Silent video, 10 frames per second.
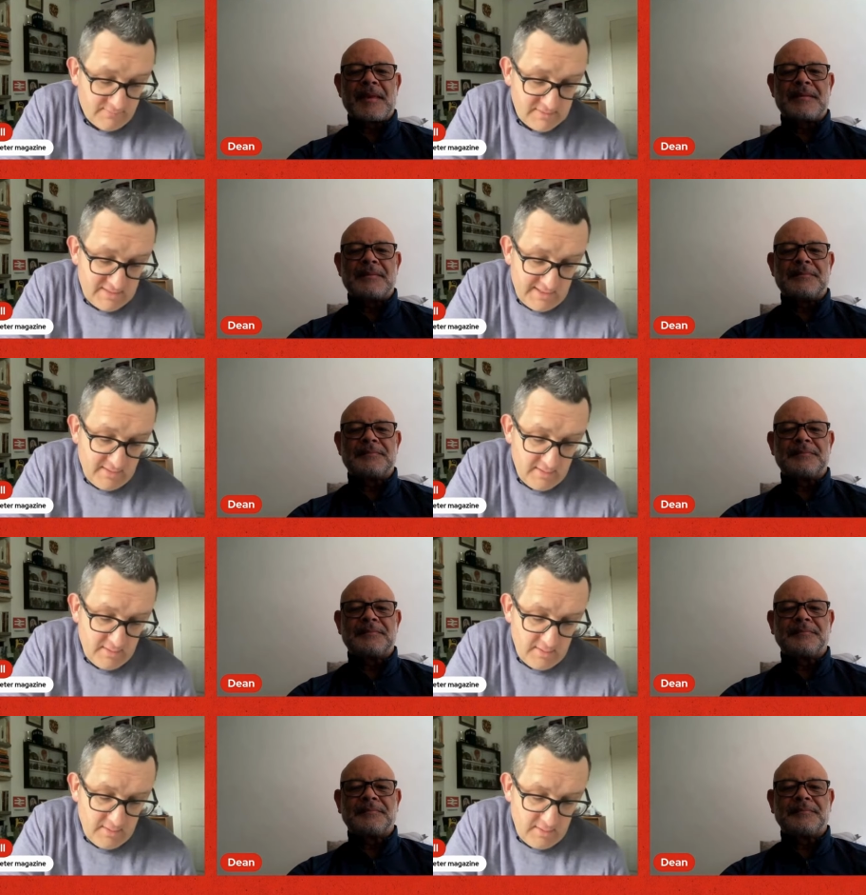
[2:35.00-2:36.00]
Speaker 1: obviously.
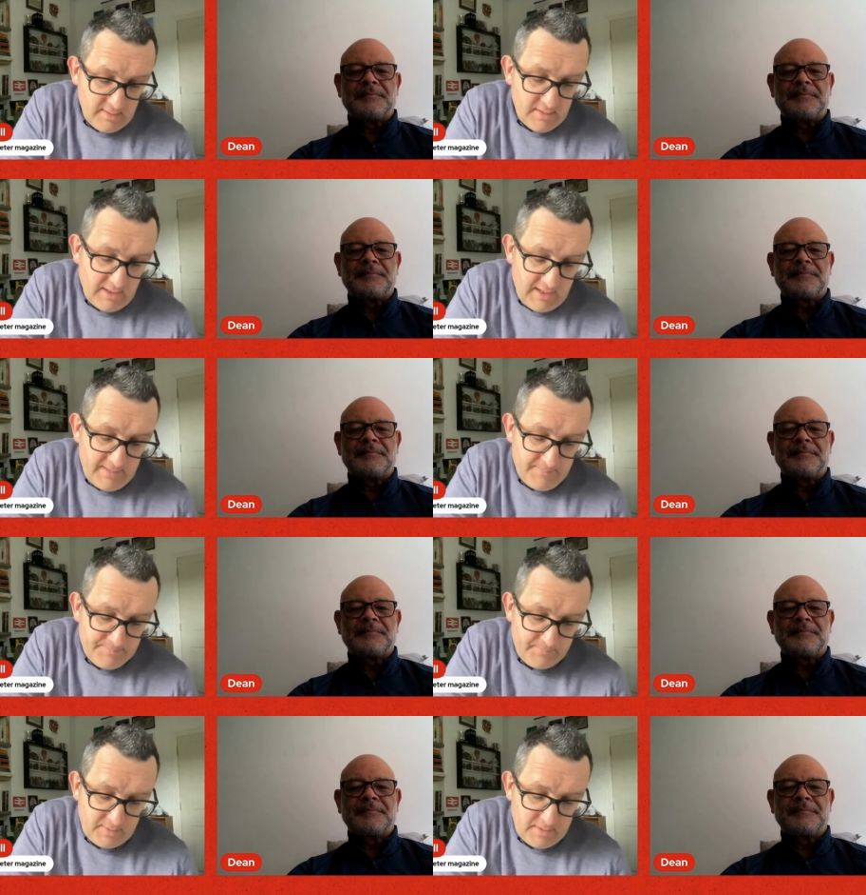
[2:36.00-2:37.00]

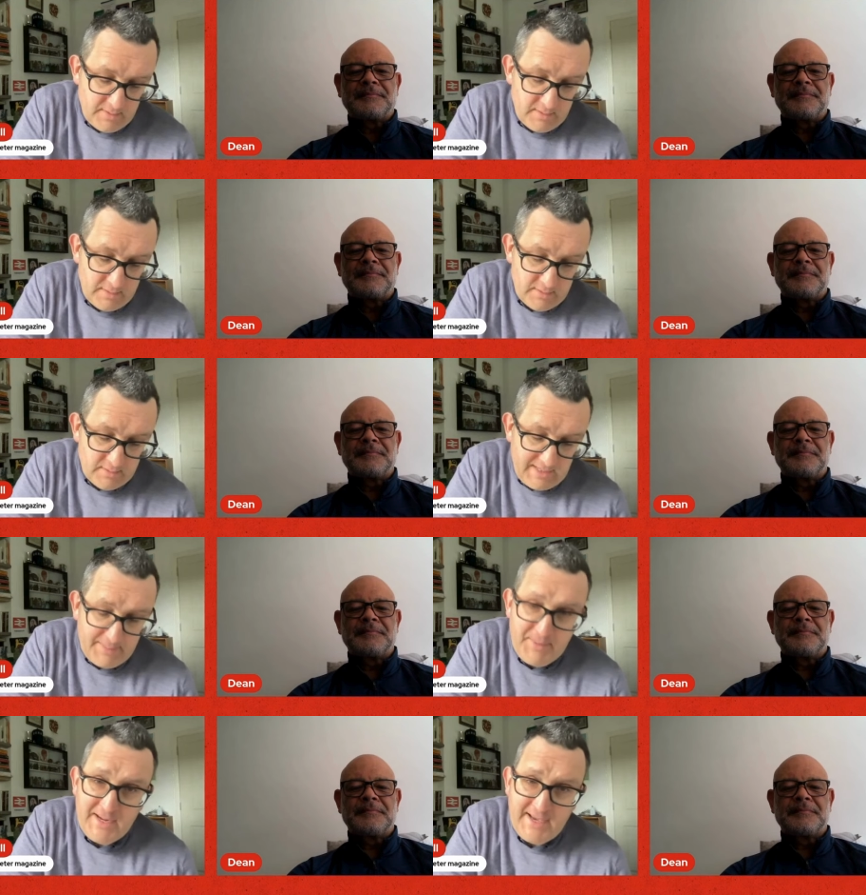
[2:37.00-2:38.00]
Um,
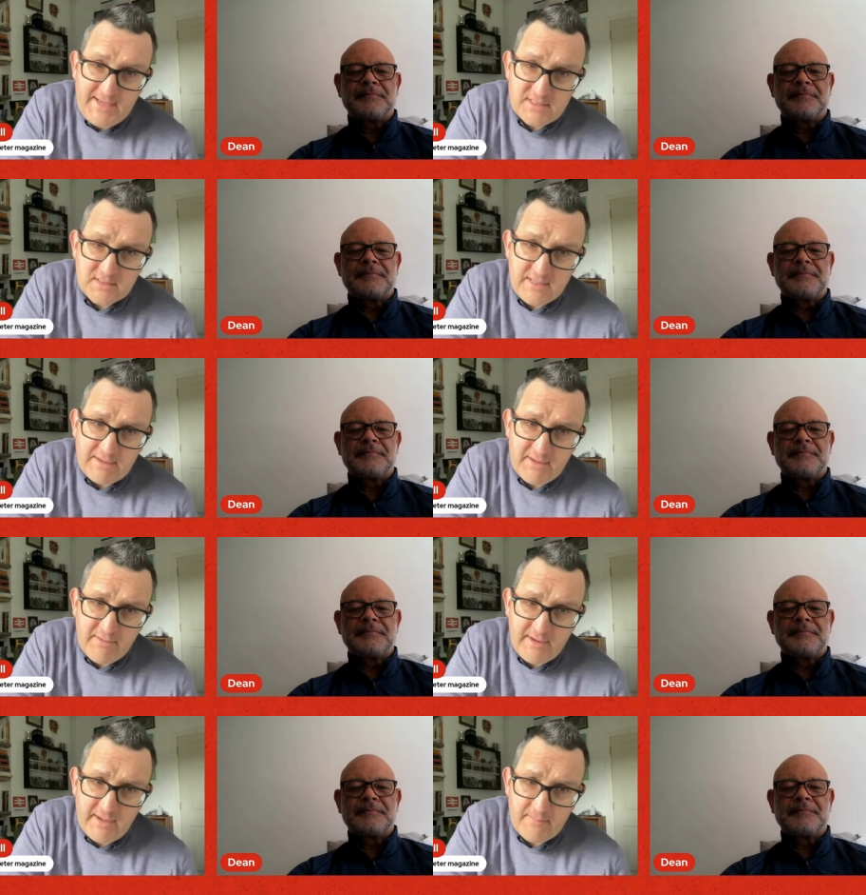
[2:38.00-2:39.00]
happy days, county
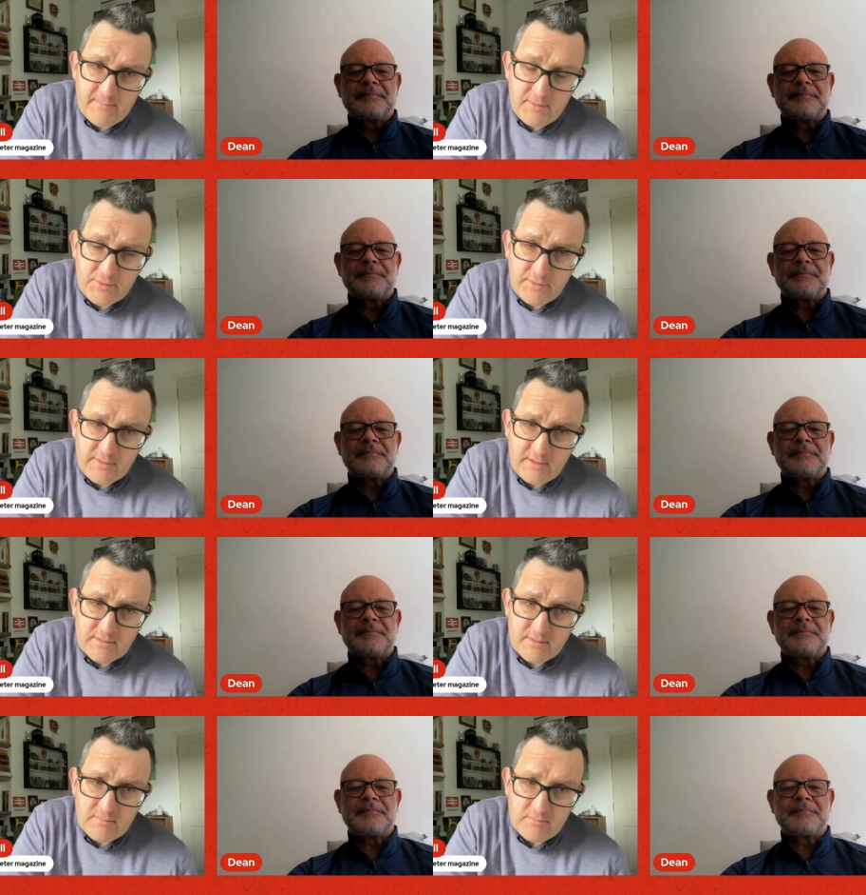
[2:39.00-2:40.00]
cricket. You enjoyed
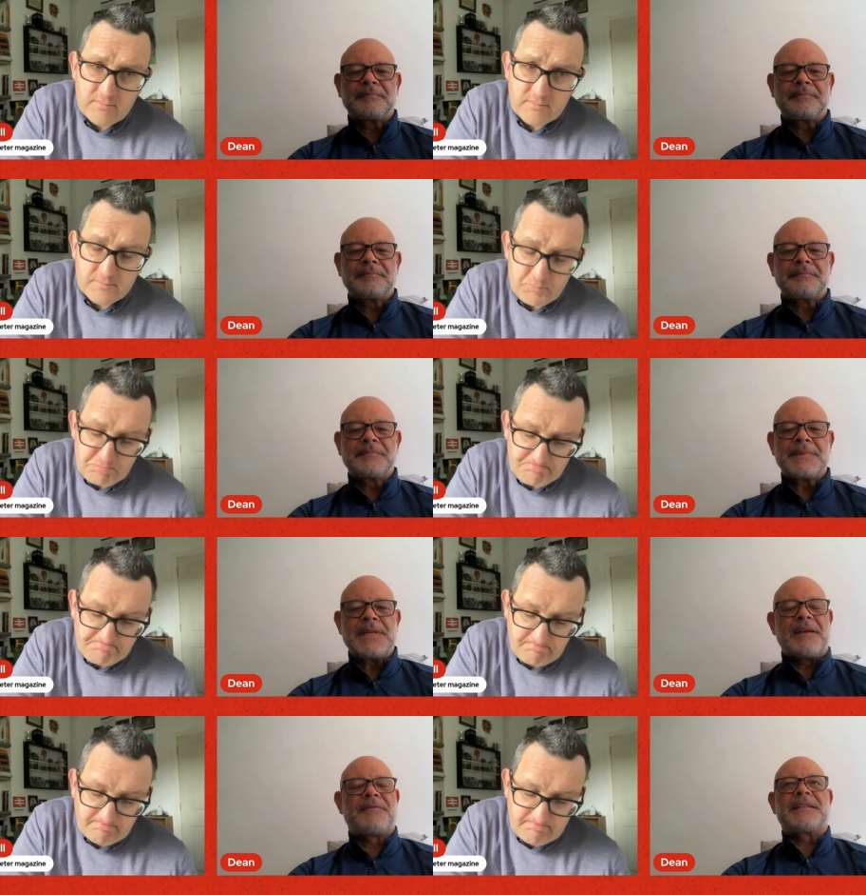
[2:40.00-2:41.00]
those?
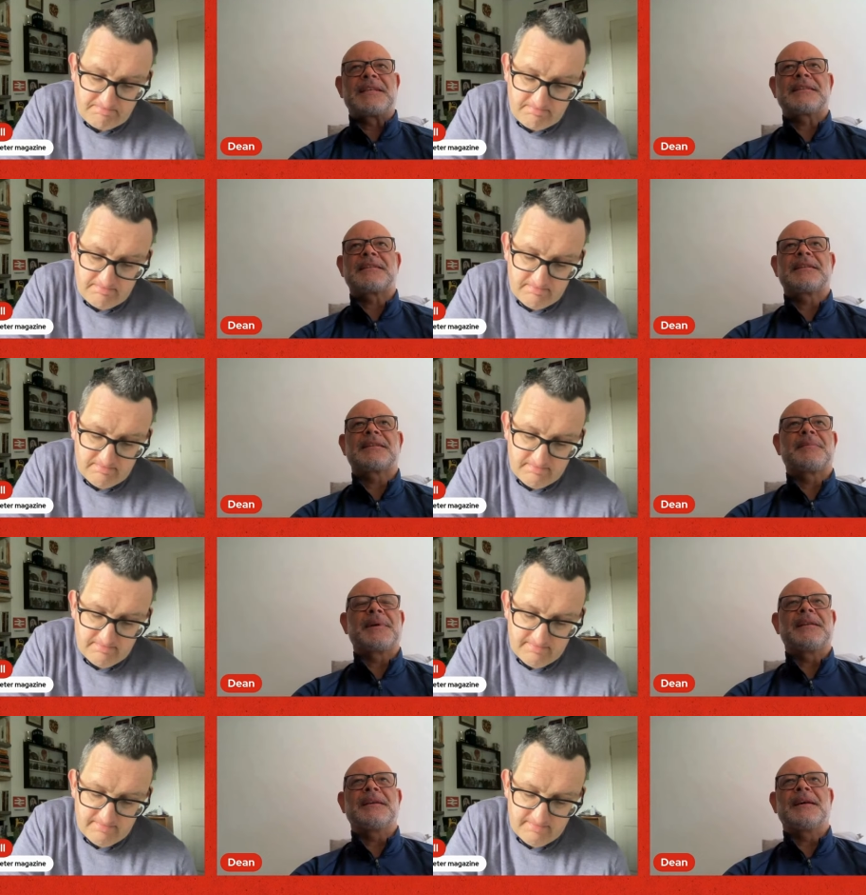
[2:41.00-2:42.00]
Speaker 2: Yeah, fantastic. I
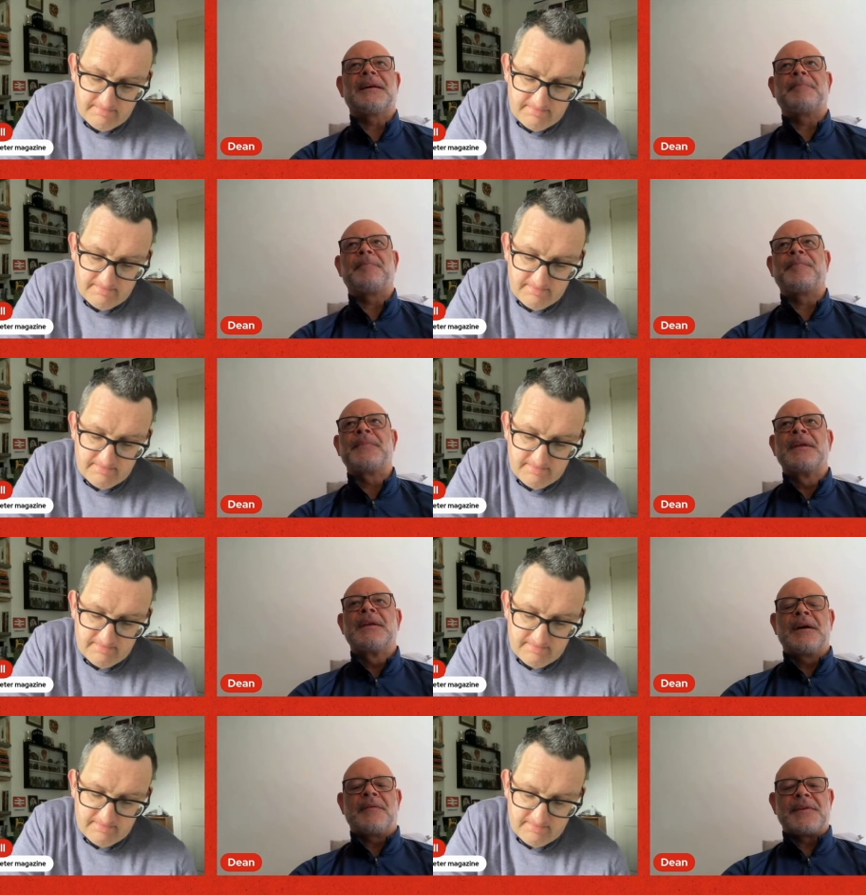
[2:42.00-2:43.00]
mean, um,
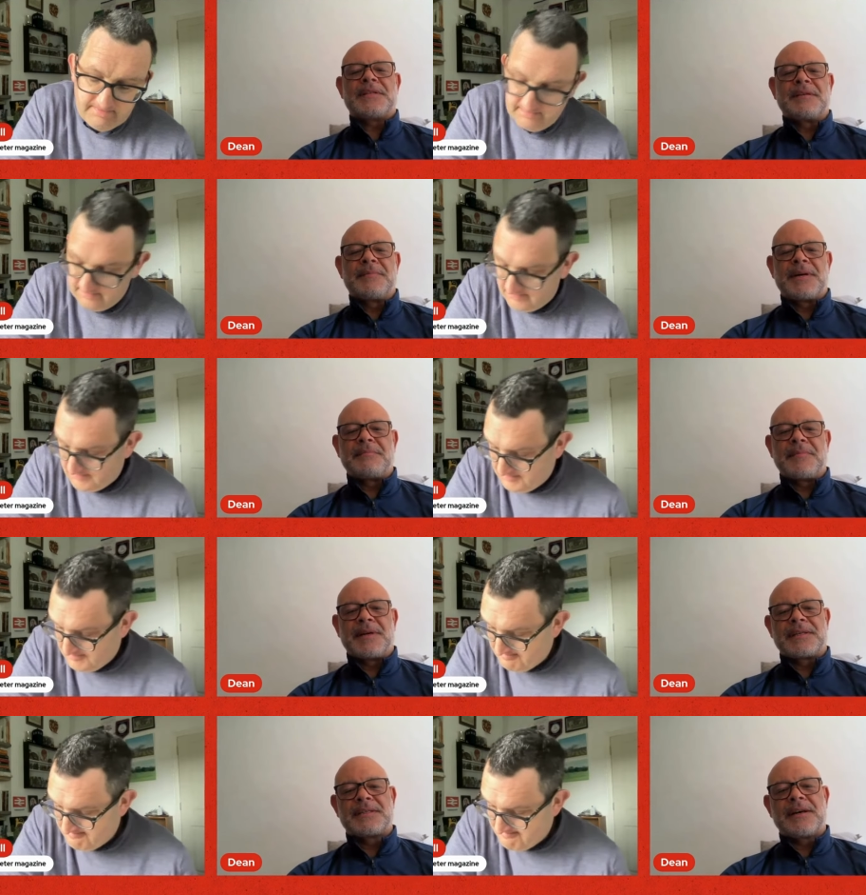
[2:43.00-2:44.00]
obviously my my
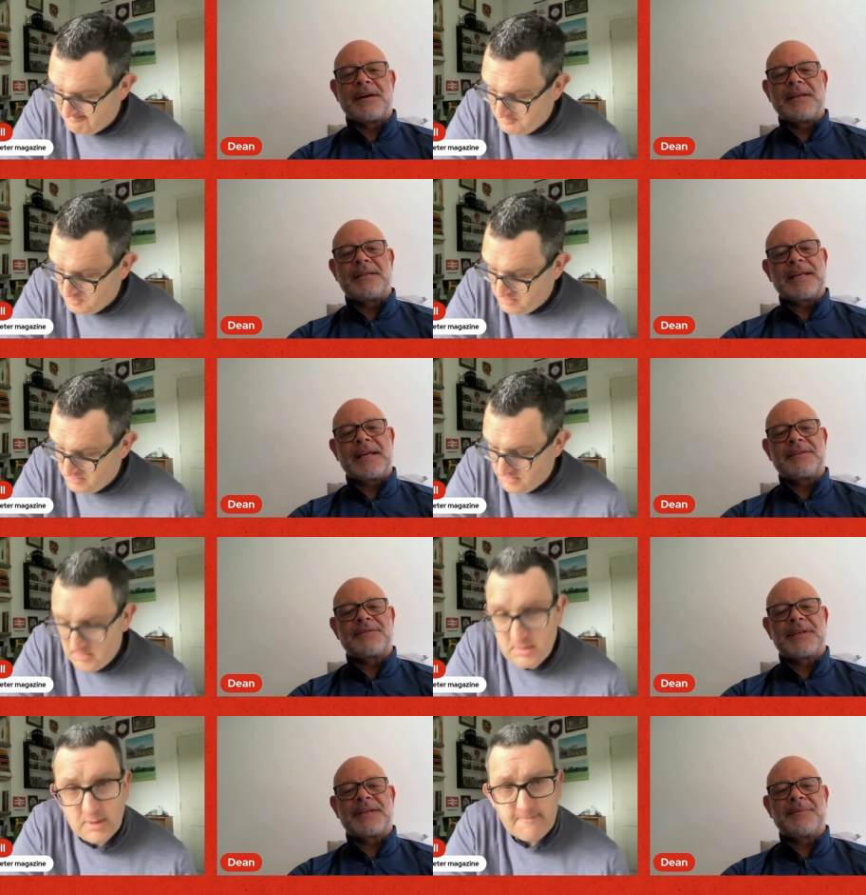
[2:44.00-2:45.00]
start in county
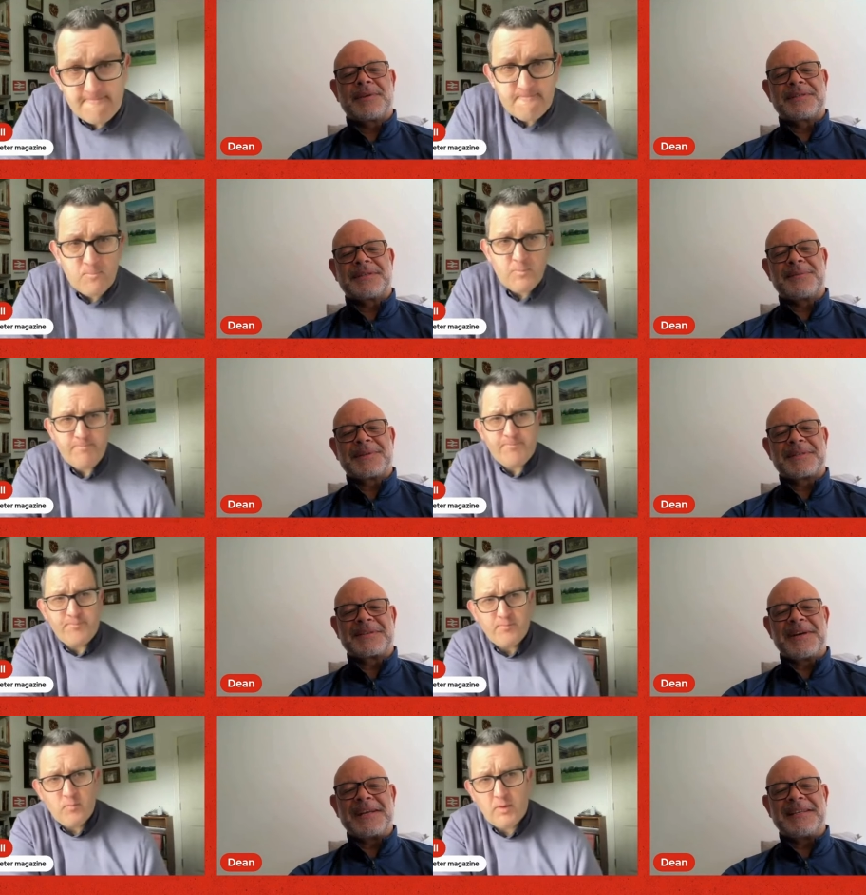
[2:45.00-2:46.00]
cricket wasn't wasn't great.